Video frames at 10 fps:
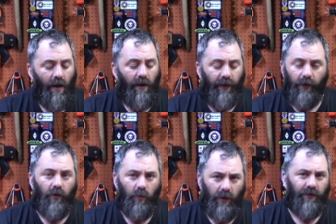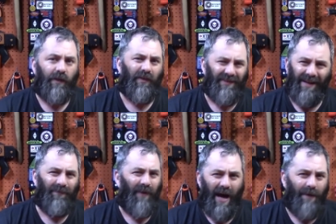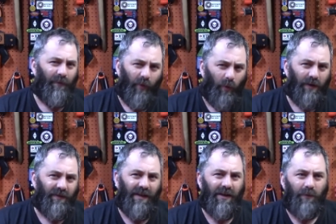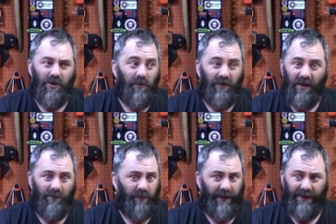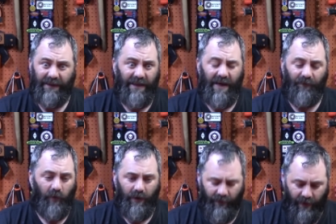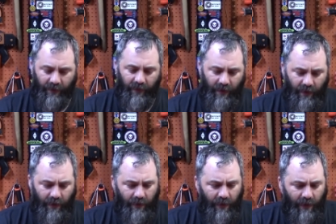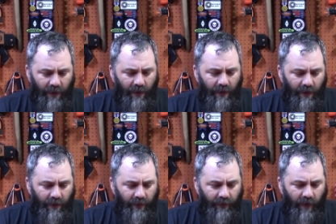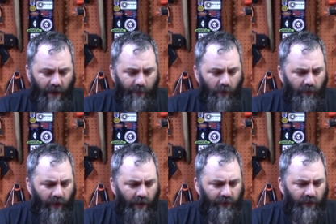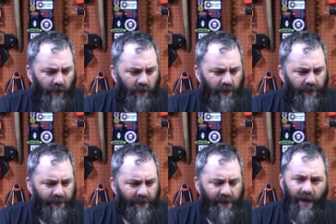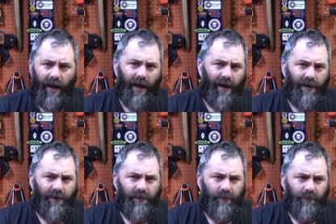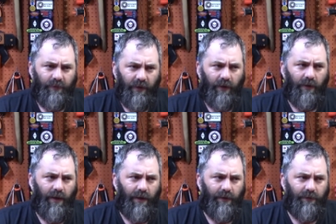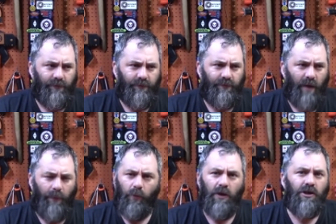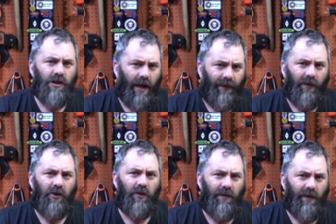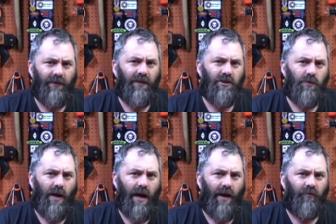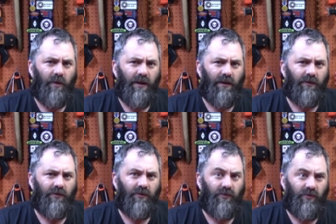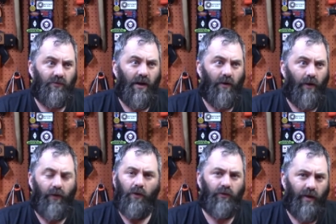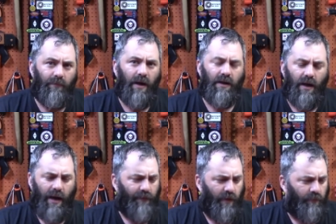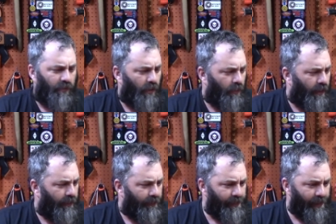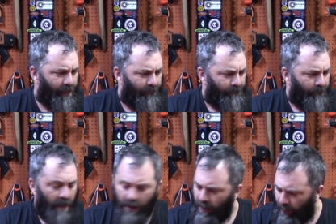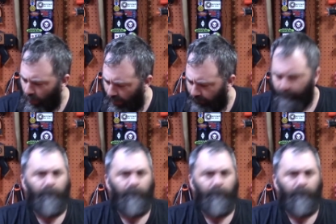their Goodwills have the same vibe of the ones here, which was completely different than the vibe over there. So, yeah. So, appreciate the good things that you have, because there are those that might not have them. So, yeah. Anyway,